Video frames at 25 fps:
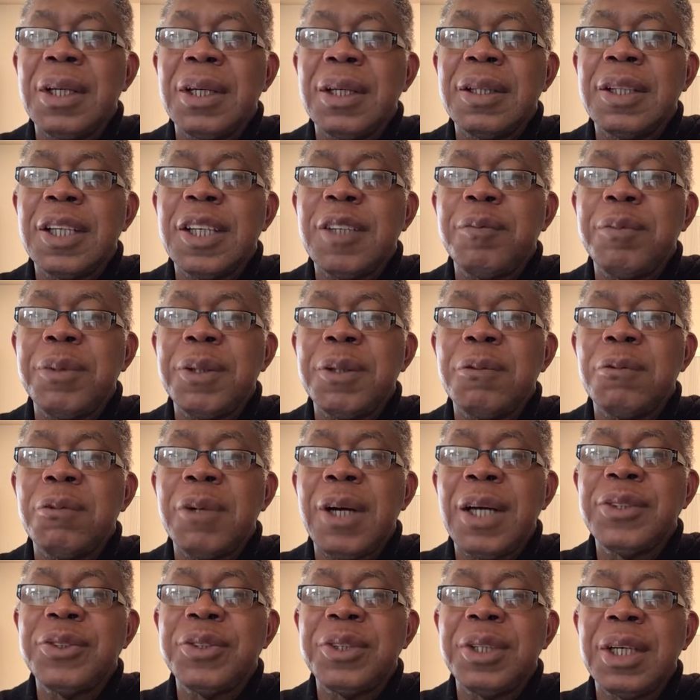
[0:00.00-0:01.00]
They've been
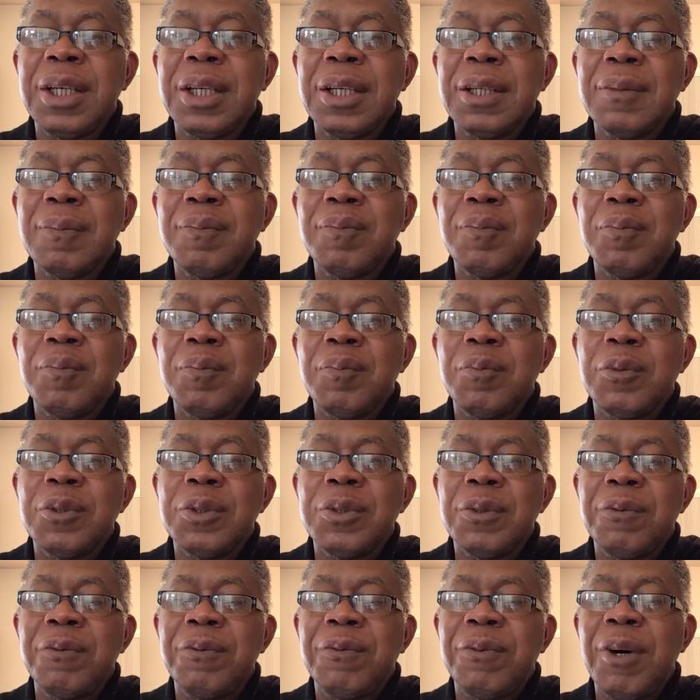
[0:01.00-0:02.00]
resting
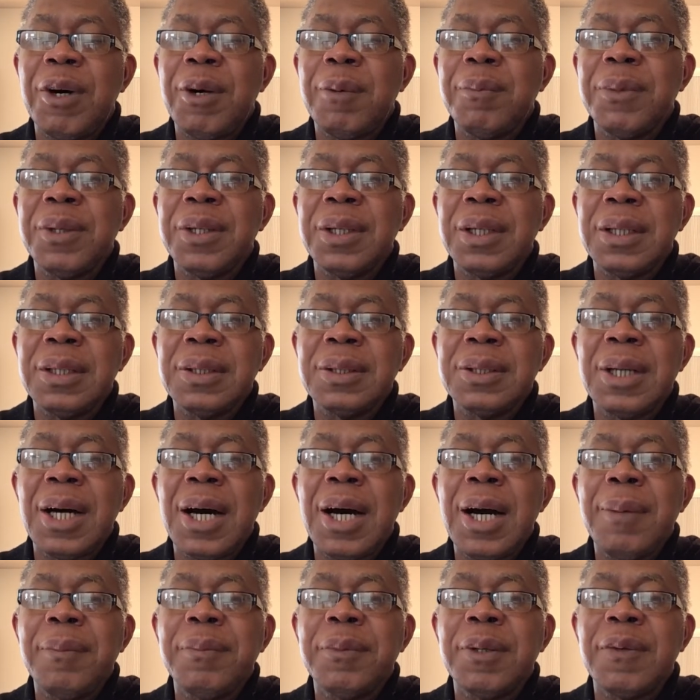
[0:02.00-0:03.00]
from the
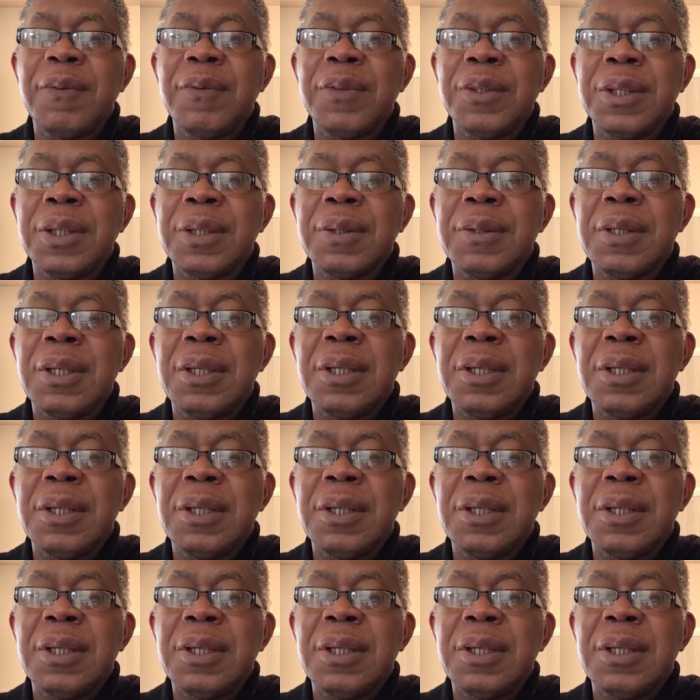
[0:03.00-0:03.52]
time of the